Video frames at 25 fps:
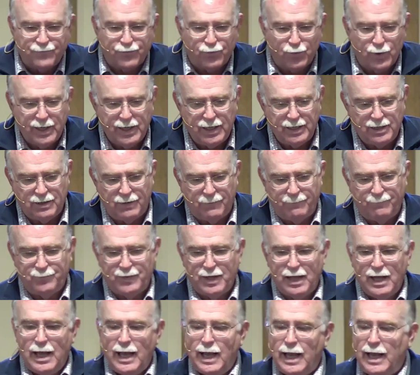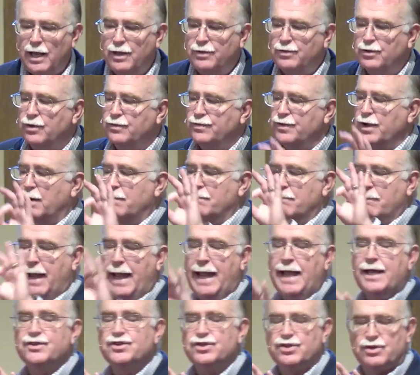their freedom. Either their
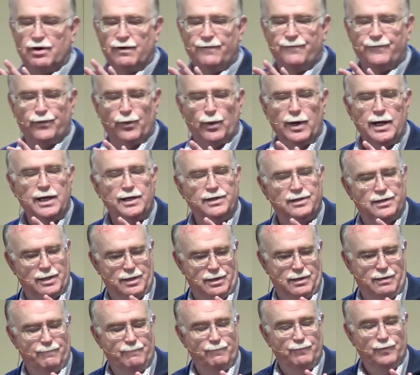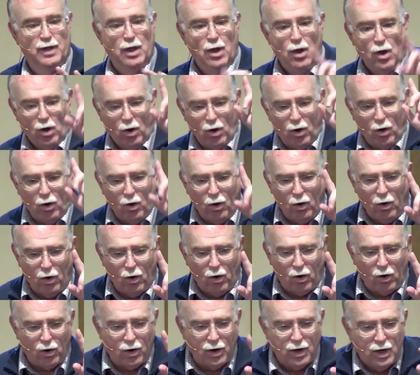master freed them,
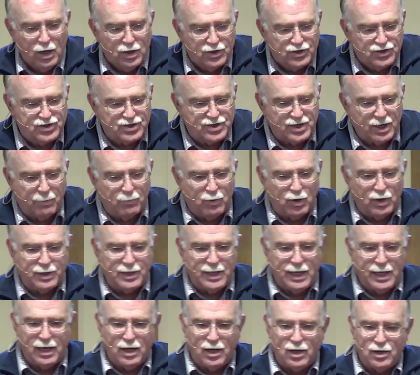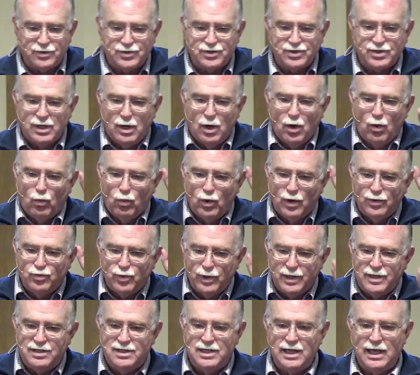or someone else
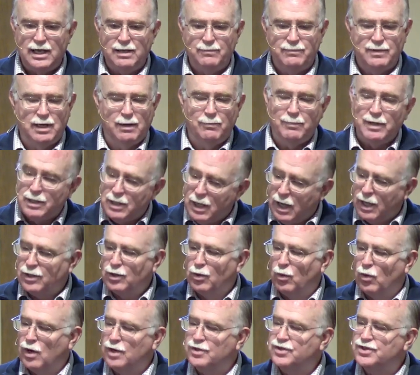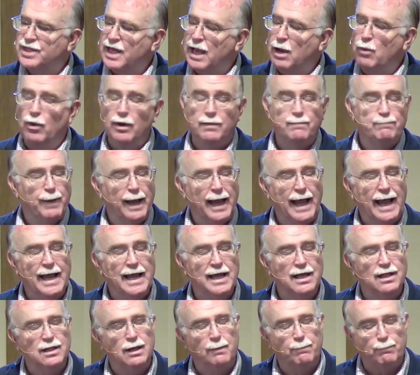would redeem them. In other words, they would
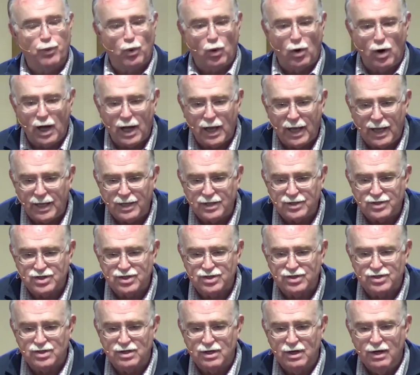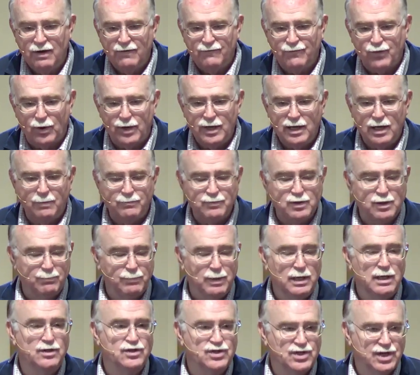pay the price for him
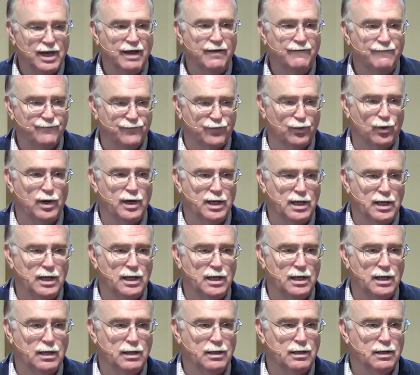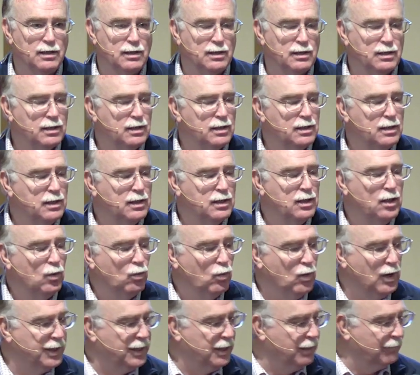to be set free.
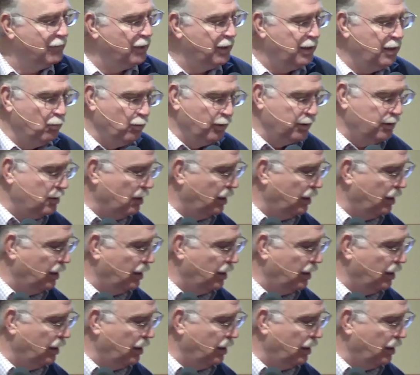Whatever he